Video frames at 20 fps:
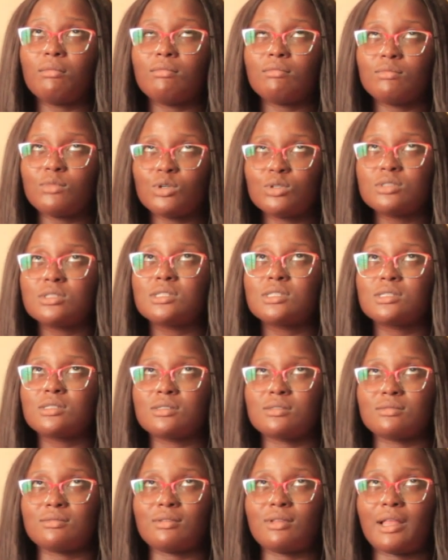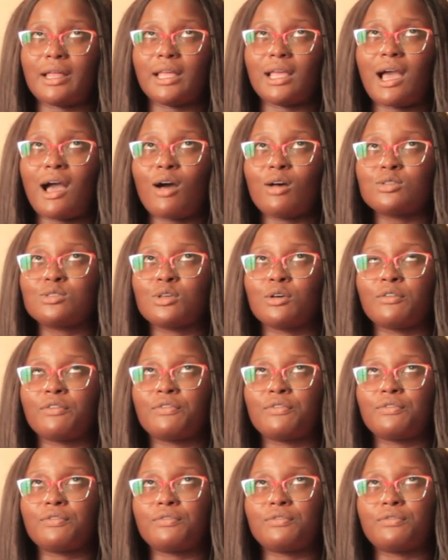most, like out of
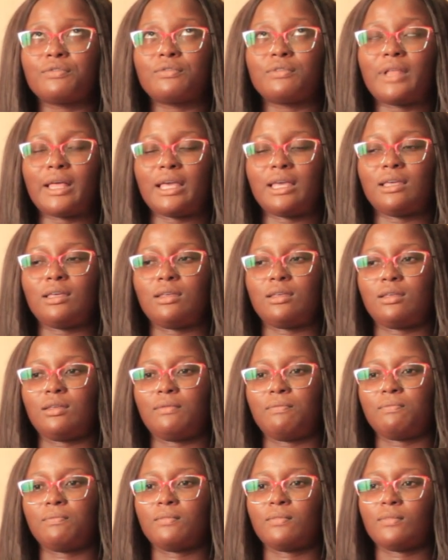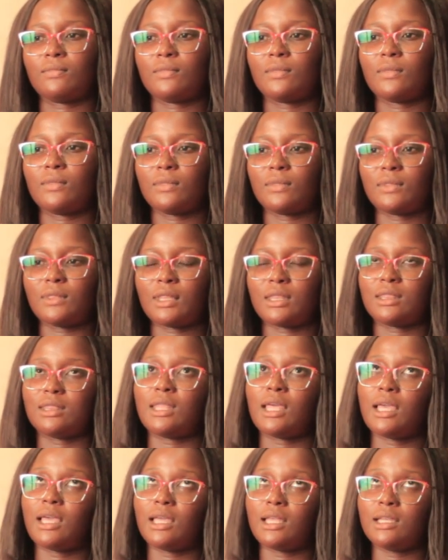like
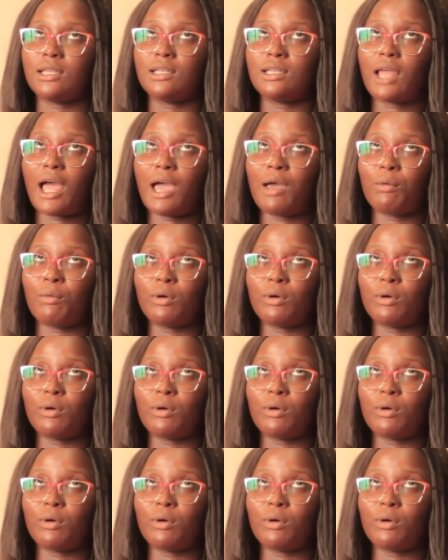10, I